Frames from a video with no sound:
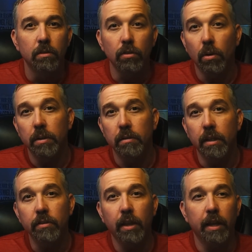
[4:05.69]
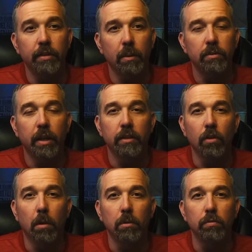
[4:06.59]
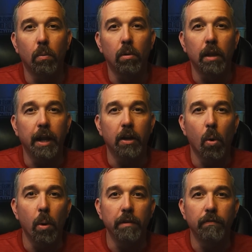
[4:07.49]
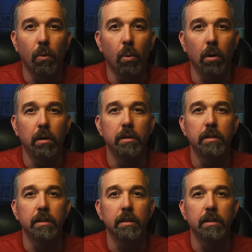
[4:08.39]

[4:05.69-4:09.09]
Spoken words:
So in this case, I would say it's almost more like Hoi 4.